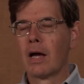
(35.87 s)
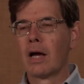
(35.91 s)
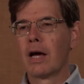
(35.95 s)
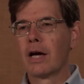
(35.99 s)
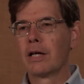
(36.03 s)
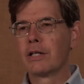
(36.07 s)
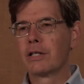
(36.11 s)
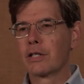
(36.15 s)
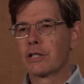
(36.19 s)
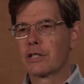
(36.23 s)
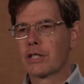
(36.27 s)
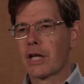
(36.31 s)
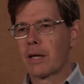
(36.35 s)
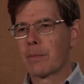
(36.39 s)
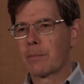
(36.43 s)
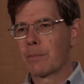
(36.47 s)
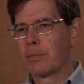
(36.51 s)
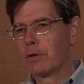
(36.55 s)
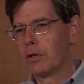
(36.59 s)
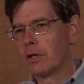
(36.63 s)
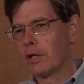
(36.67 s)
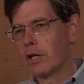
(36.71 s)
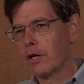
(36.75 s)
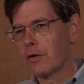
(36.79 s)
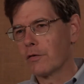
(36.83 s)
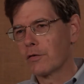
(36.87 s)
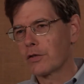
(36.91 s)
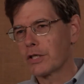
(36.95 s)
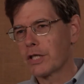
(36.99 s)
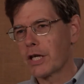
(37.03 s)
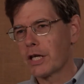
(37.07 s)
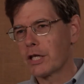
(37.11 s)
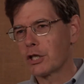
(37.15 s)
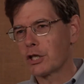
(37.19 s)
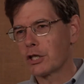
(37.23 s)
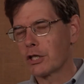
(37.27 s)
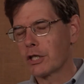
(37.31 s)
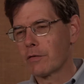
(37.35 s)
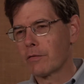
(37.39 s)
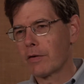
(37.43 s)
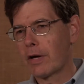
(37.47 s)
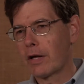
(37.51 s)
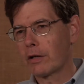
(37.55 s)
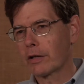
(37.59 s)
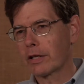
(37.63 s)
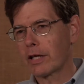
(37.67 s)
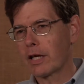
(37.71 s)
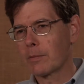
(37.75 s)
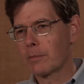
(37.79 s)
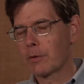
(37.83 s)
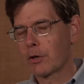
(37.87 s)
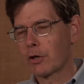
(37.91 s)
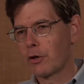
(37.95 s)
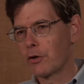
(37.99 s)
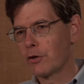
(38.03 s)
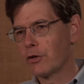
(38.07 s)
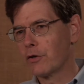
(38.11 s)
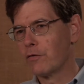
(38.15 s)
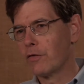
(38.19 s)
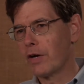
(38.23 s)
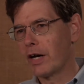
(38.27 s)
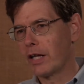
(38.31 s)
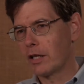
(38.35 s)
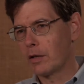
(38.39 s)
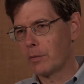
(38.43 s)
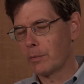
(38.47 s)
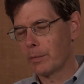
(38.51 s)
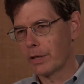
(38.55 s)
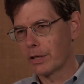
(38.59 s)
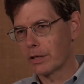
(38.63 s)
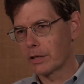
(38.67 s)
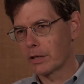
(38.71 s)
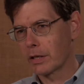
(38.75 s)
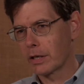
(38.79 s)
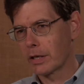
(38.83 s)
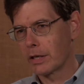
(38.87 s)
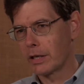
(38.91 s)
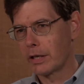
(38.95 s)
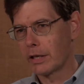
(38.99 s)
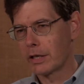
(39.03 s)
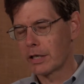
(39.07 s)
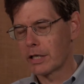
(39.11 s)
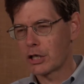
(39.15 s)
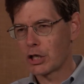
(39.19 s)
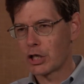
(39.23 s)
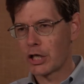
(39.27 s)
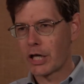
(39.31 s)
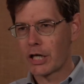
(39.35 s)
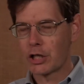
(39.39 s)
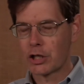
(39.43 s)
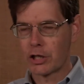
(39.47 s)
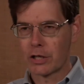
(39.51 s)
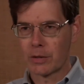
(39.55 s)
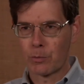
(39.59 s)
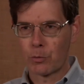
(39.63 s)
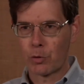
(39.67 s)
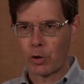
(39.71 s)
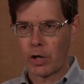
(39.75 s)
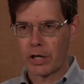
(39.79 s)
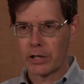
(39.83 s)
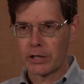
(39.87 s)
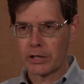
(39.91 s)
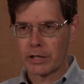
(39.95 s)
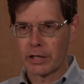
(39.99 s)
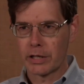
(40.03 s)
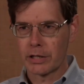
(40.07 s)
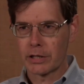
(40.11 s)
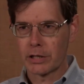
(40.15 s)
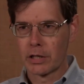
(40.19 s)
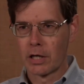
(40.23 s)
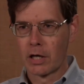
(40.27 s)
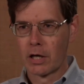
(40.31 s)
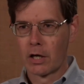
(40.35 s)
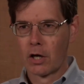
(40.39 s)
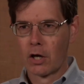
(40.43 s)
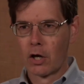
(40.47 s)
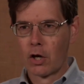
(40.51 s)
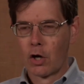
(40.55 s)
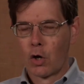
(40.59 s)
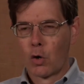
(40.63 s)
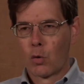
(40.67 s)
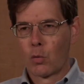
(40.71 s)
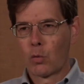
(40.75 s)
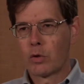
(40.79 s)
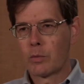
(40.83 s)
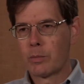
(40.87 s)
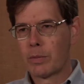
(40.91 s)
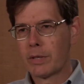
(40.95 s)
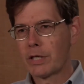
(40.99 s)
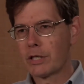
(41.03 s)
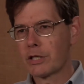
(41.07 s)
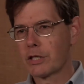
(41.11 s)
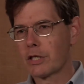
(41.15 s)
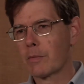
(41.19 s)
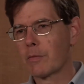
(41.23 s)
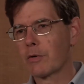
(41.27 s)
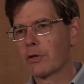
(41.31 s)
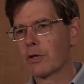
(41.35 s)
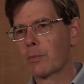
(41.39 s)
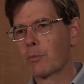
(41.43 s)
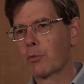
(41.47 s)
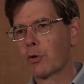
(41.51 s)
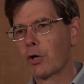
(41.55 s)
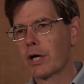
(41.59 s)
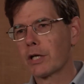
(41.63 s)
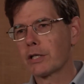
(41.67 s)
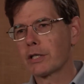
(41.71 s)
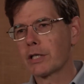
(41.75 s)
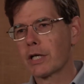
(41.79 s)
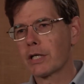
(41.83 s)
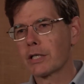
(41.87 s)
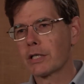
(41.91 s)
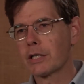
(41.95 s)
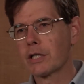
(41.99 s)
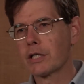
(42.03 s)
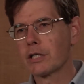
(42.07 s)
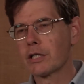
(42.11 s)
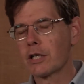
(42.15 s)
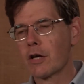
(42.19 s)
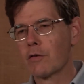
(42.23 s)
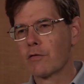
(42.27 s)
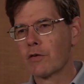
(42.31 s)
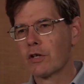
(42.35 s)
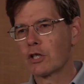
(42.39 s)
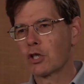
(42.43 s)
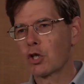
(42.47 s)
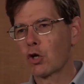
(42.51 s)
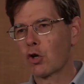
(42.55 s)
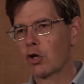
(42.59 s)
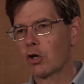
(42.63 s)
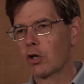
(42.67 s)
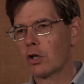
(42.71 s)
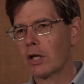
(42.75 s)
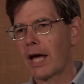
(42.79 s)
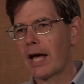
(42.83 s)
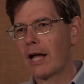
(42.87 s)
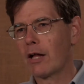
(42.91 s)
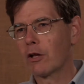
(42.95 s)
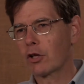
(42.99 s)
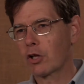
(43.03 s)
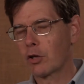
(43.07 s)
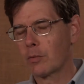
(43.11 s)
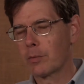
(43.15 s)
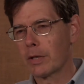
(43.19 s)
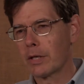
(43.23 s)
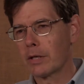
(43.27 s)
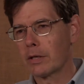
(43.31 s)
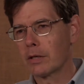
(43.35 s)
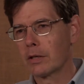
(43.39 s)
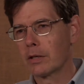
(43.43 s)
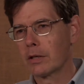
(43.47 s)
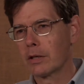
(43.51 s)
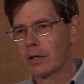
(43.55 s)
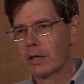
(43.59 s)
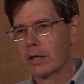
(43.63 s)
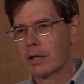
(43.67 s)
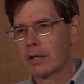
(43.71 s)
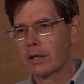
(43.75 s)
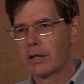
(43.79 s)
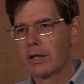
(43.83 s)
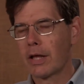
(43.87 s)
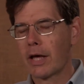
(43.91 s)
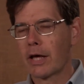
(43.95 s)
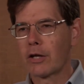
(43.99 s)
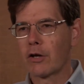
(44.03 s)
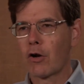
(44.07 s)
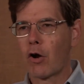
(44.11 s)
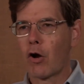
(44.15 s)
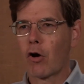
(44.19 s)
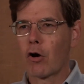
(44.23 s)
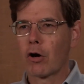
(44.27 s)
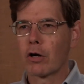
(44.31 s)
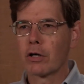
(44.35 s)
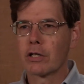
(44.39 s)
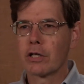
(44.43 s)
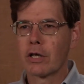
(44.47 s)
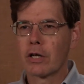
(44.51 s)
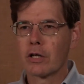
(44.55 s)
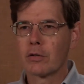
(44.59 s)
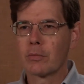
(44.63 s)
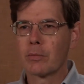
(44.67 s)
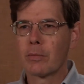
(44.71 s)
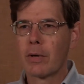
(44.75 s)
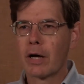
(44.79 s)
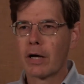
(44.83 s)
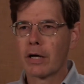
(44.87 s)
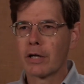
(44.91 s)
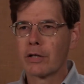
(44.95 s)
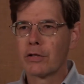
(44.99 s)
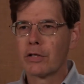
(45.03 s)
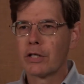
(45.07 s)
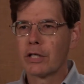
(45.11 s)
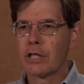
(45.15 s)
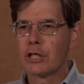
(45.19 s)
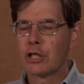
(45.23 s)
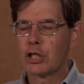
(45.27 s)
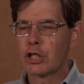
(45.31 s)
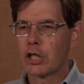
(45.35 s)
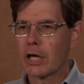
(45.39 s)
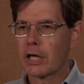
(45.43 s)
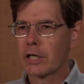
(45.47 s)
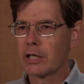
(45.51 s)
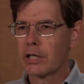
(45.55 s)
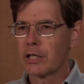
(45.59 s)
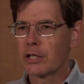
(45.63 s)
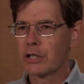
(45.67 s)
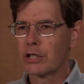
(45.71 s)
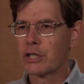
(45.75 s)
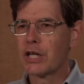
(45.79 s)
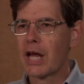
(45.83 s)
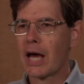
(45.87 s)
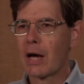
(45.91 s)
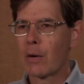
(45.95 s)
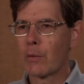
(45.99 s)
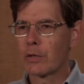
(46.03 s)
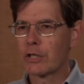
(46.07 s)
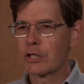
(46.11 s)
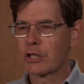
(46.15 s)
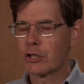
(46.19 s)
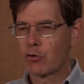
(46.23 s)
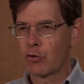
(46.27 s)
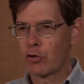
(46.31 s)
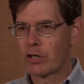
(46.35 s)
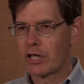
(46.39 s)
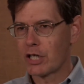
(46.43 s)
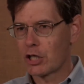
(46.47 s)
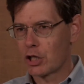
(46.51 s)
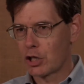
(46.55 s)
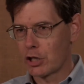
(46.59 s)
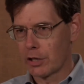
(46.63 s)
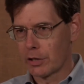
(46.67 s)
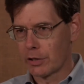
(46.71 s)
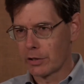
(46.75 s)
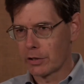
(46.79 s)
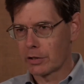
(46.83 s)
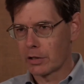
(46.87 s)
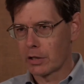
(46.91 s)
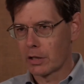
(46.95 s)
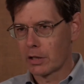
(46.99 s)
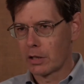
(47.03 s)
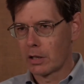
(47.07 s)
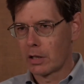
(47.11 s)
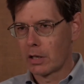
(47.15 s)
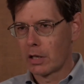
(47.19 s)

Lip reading: An example of stages of alchemical development in an initiation process would be some of the processes of internal alchemy that are done by the Chinese Taoist traditions,